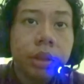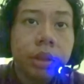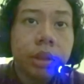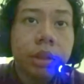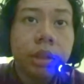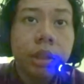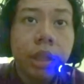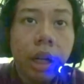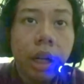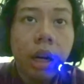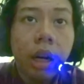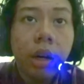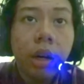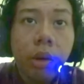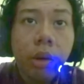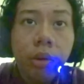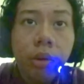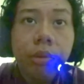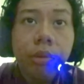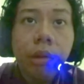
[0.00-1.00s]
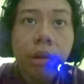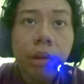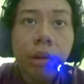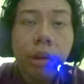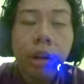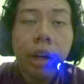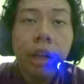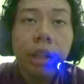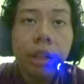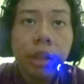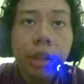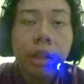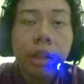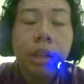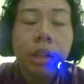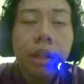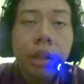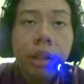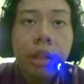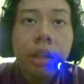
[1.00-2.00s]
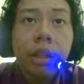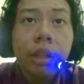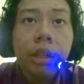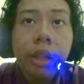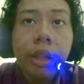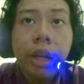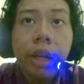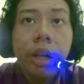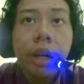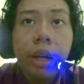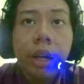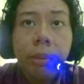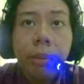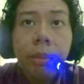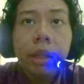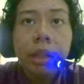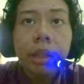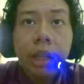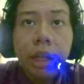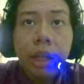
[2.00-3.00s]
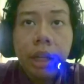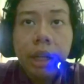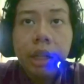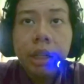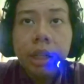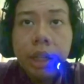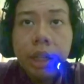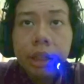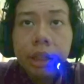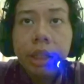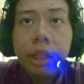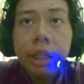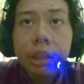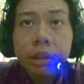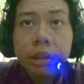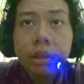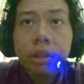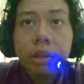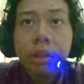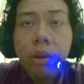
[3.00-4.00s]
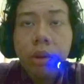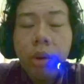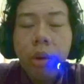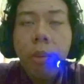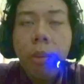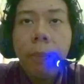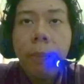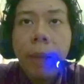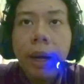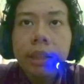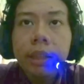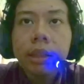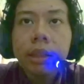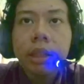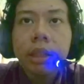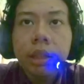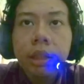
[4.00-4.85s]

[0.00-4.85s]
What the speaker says: CrO4, right? But here it is chromate